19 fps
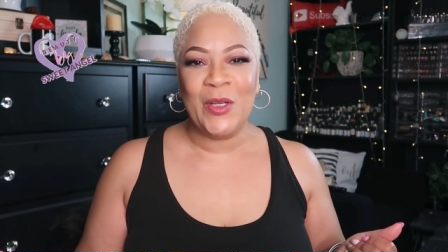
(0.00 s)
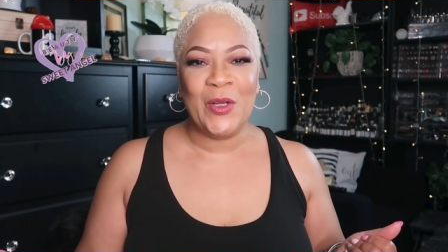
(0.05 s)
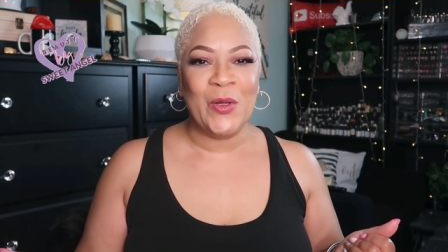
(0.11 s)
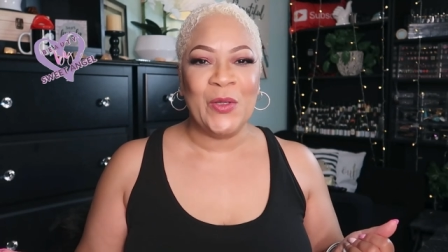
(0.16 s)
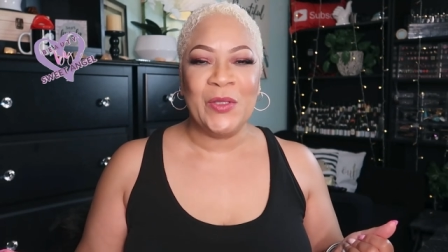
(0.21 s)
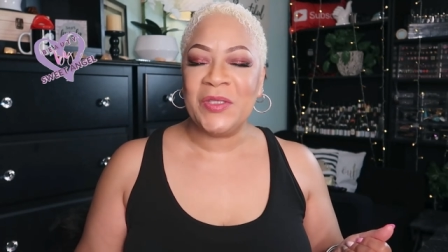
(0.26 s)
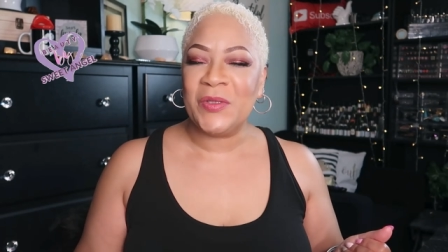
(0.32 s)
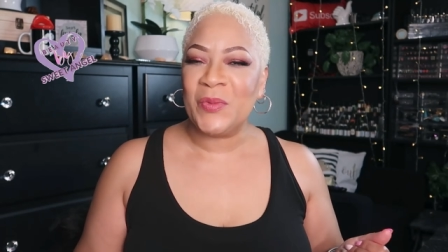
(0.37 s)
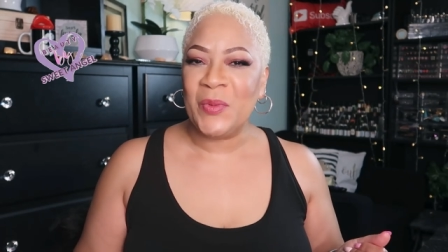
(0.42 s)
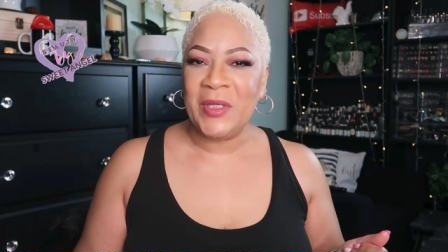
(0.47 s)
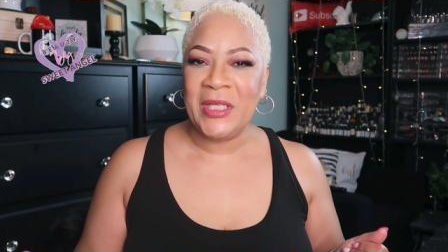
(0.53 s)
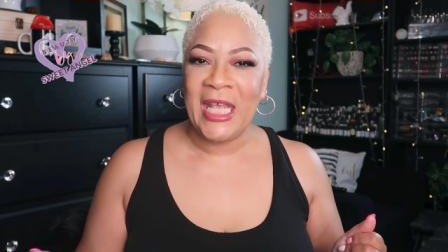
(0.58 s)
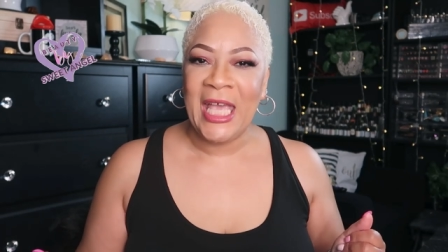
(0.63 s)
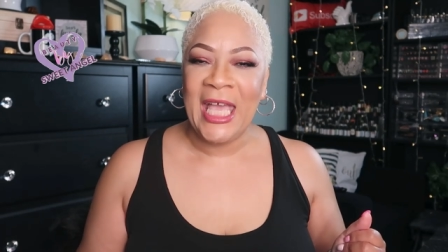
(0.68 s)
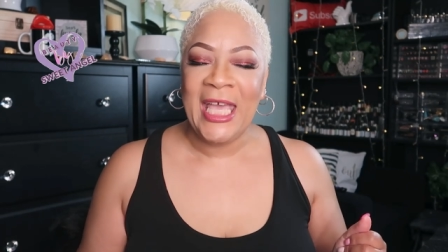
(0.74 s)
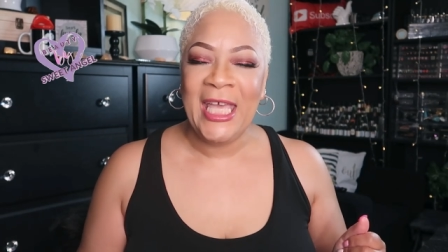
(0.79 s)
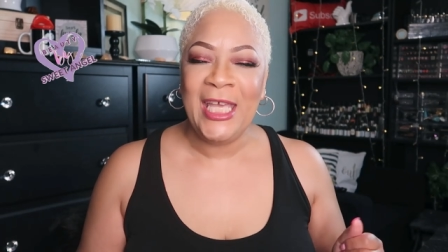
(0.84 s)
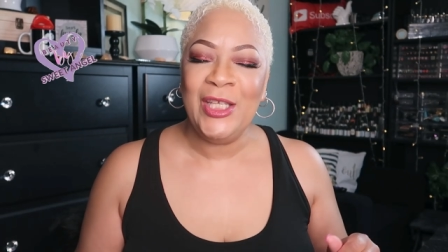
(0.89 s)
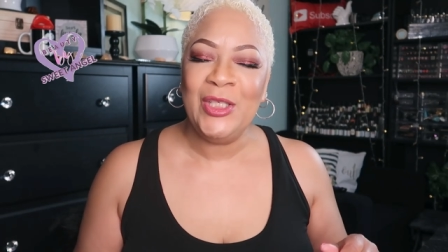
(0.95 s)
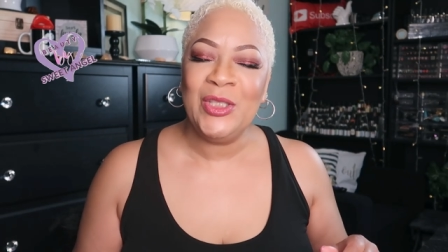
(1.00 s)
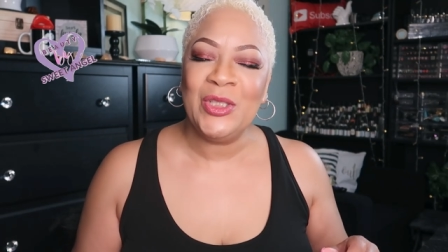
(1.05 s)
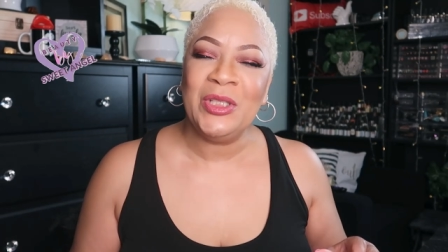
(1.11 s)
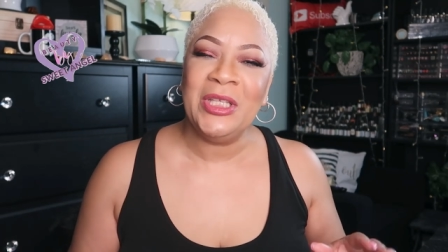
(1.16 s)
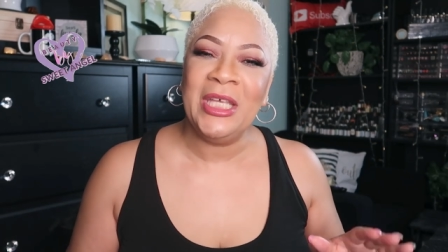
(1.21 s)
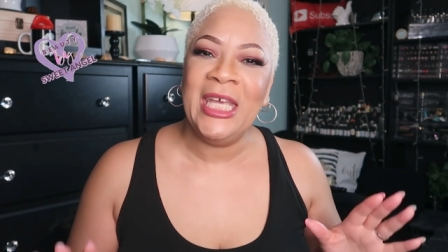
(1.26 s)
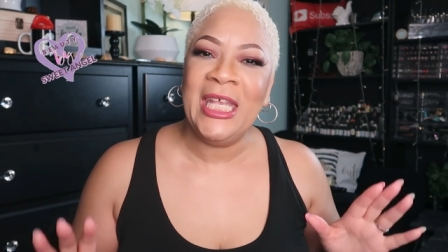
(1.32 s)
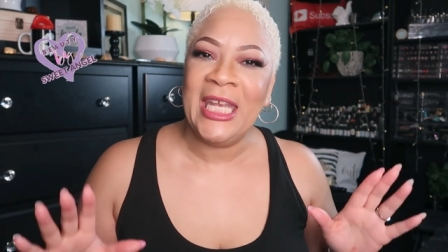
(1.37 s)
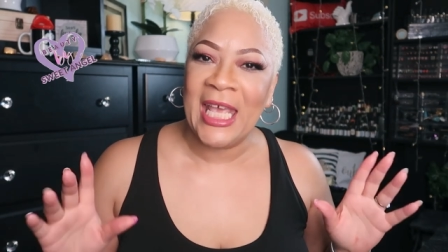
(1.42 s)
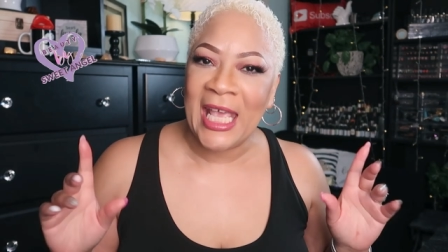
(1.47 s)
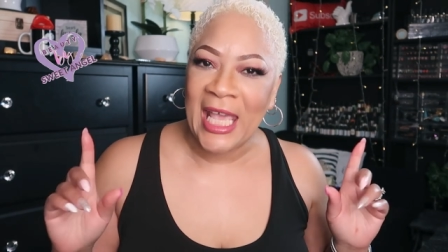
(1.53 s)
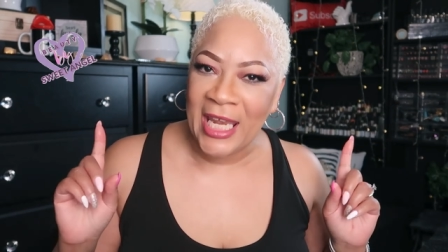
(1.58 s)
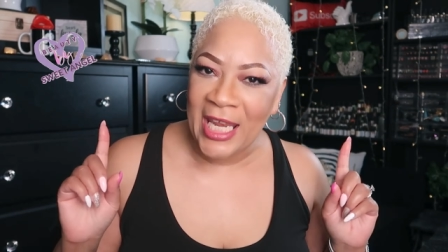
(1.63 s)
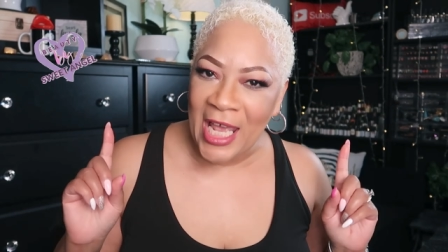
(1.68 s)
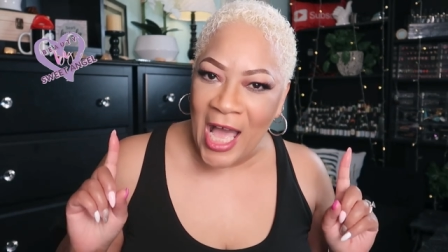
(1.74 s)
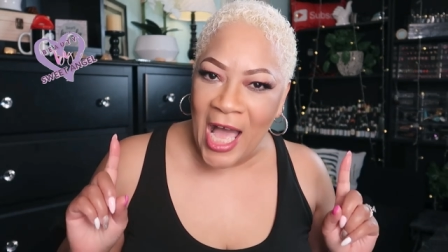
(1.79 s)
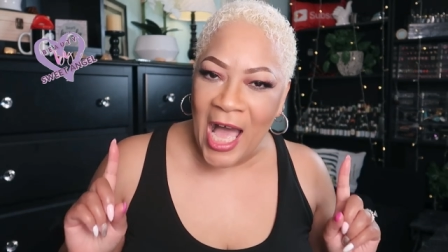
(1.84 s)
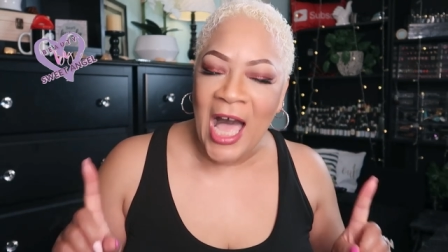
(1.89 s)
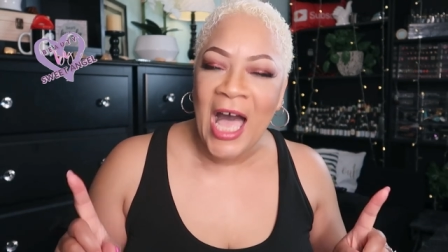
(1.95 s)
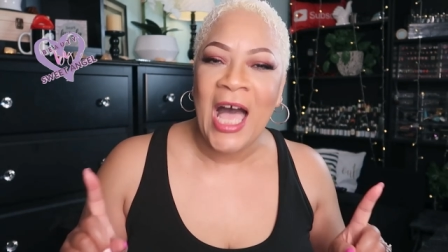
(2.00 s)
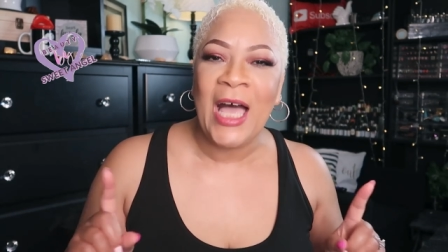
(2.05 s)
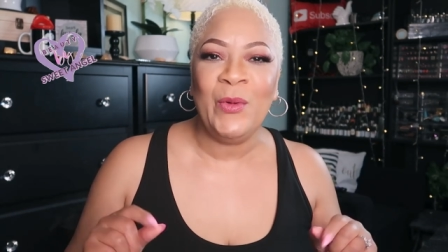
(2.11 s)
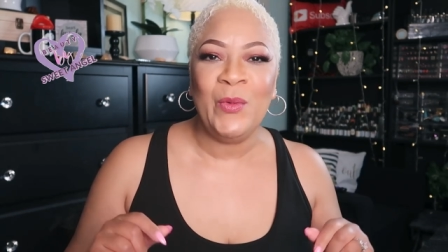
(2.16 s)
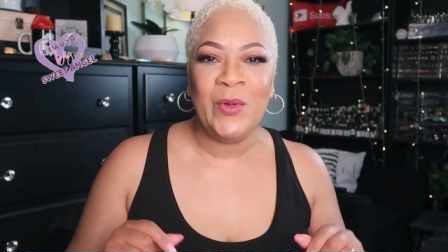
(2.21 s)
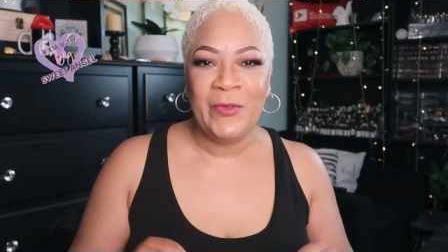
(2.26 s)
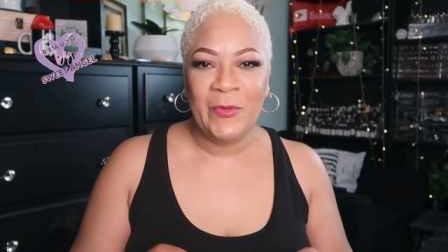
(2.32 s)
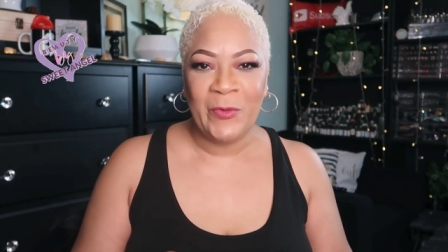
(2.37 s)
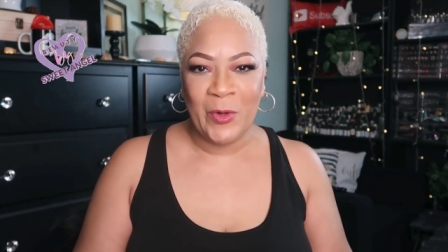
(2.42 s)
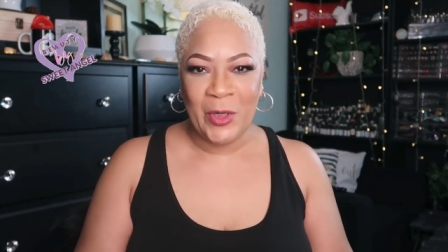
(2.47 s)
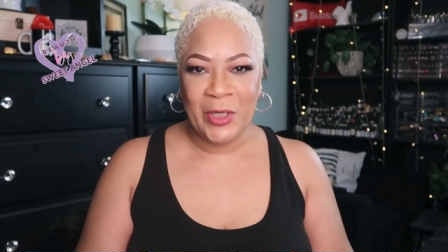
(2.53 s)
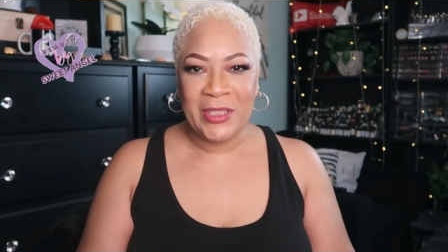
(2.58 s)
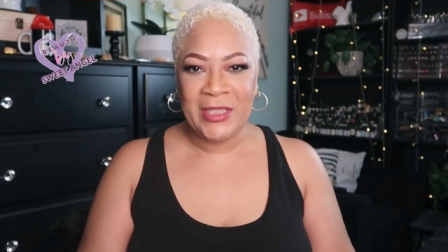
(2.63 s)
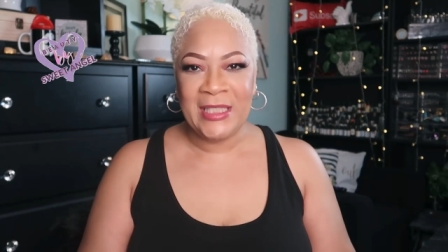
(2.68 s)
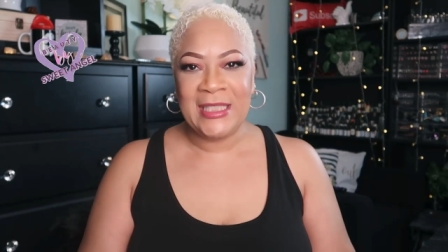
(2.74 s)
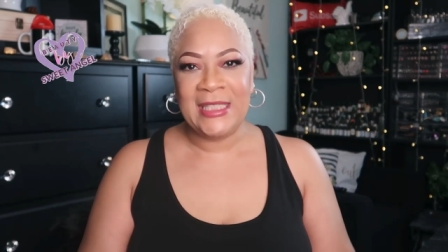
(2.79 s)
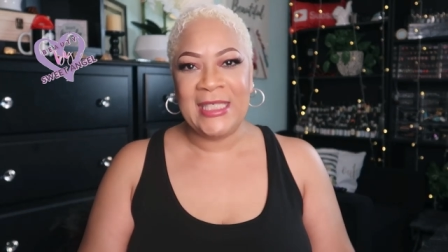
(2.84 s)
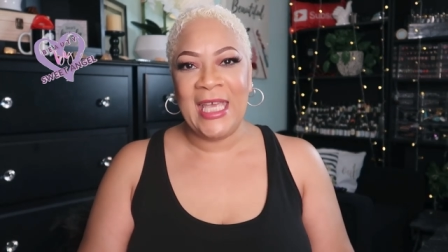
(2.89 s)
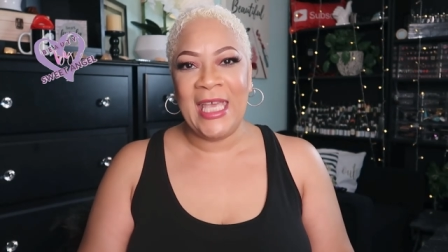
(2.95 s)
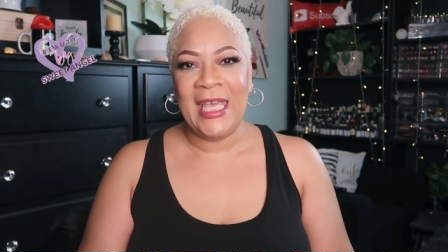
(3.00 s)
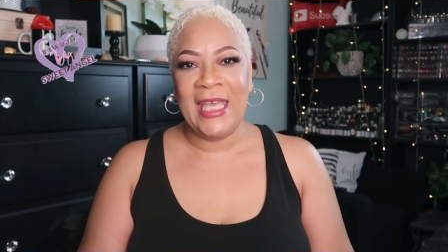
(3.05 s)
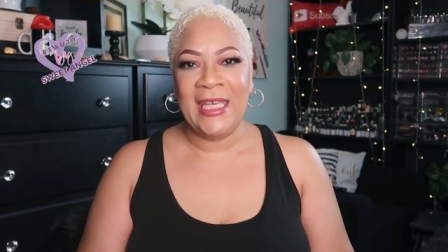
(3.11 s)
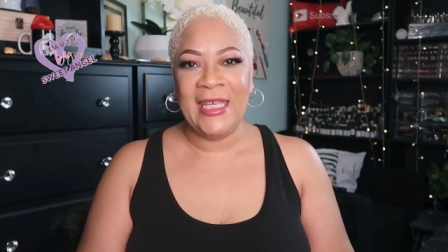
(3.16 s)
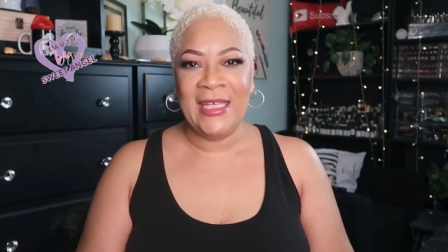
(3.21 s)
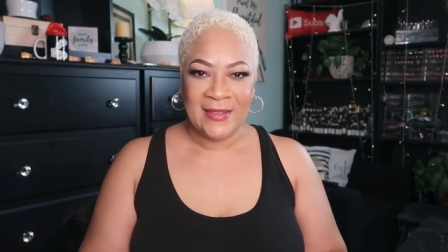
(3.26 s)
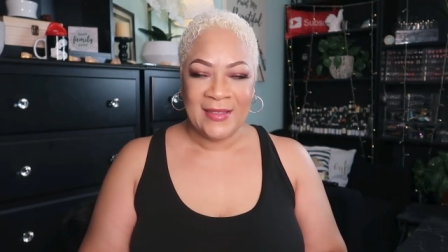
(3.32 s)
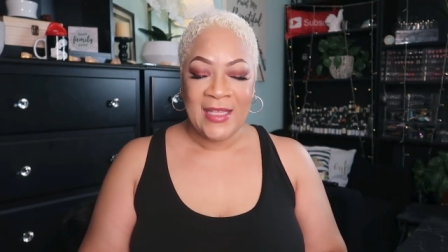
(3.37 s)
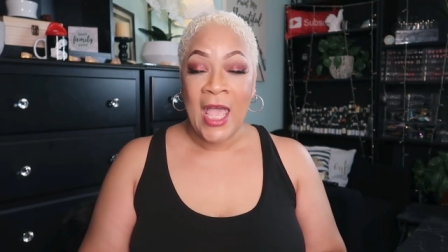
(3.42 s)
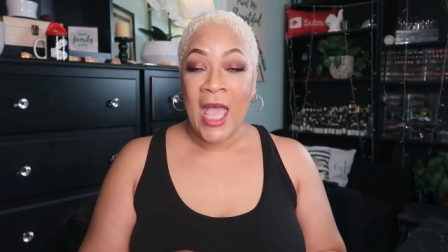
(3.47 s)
your girl, Sweet Angel, and I got a hot one for you today.